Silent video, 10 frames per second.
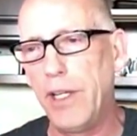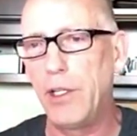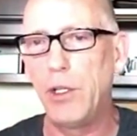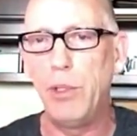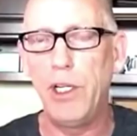
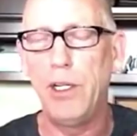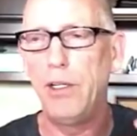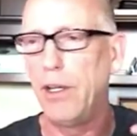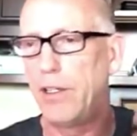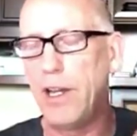they could
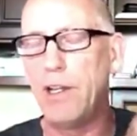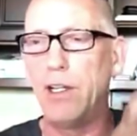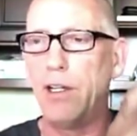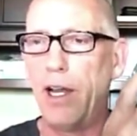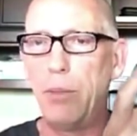be
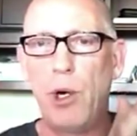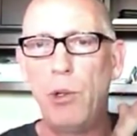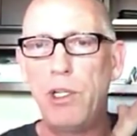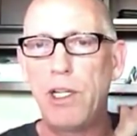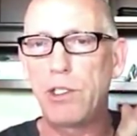attending a
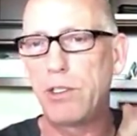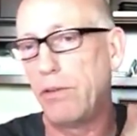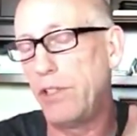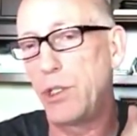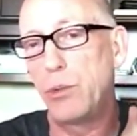protest
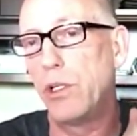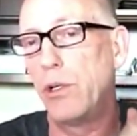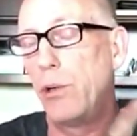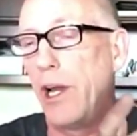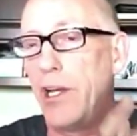of this
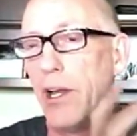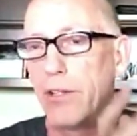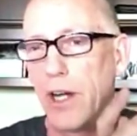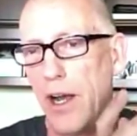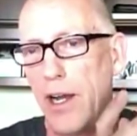one or any
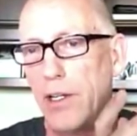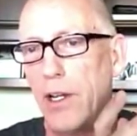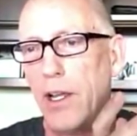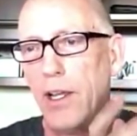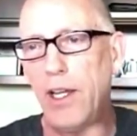other
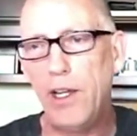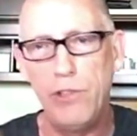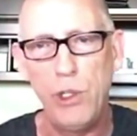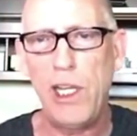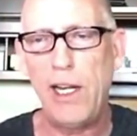kind.
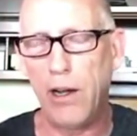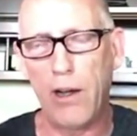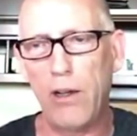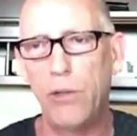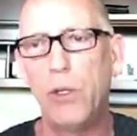If you take
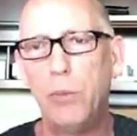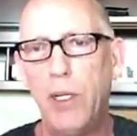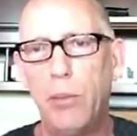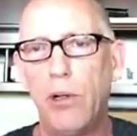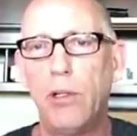100
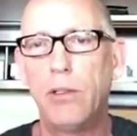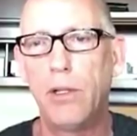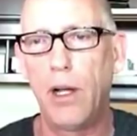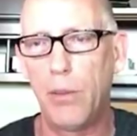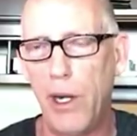people,
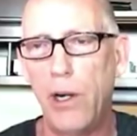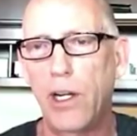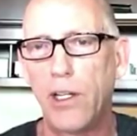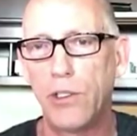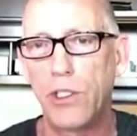
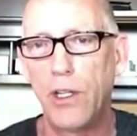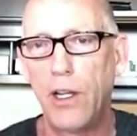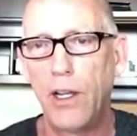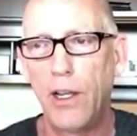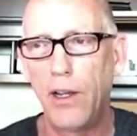Americans,
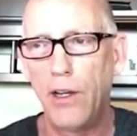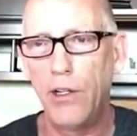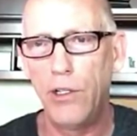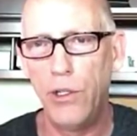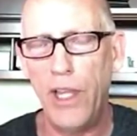
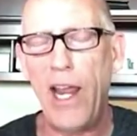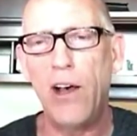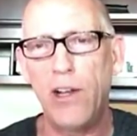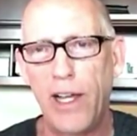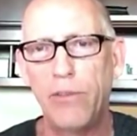do they
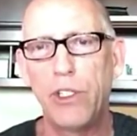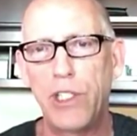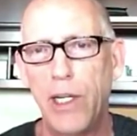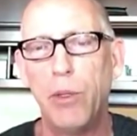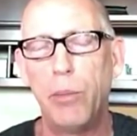all have the
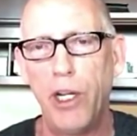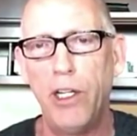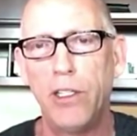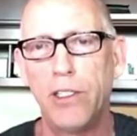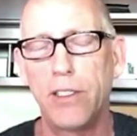same
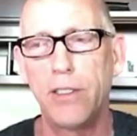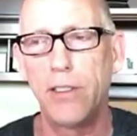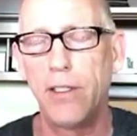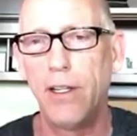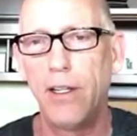opinions?
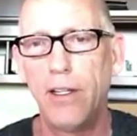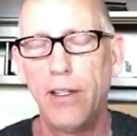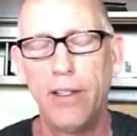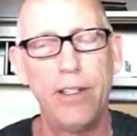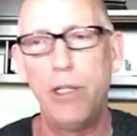
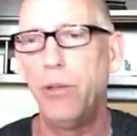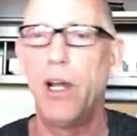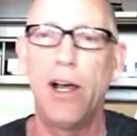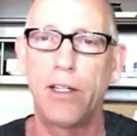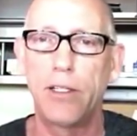They do
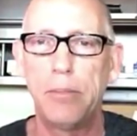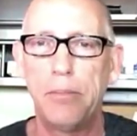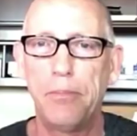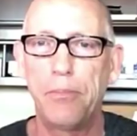not.